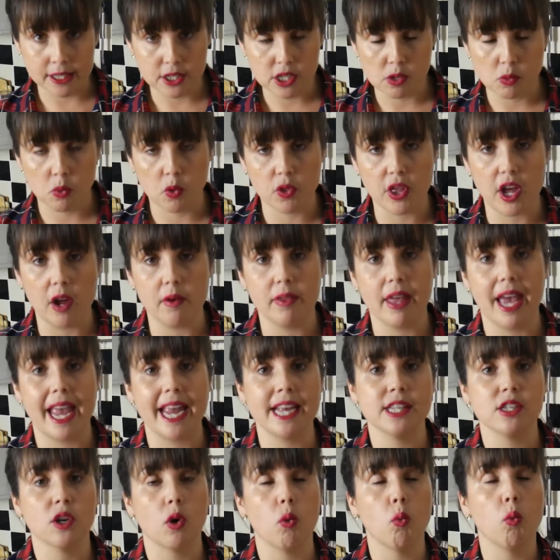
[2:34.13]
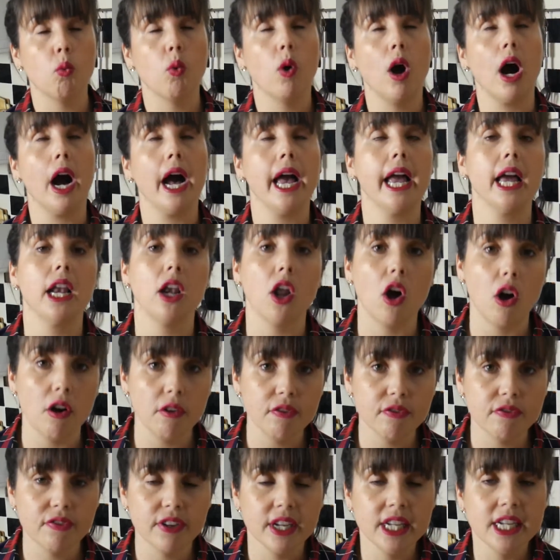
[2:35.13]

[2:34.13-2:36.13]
so although that is a while off,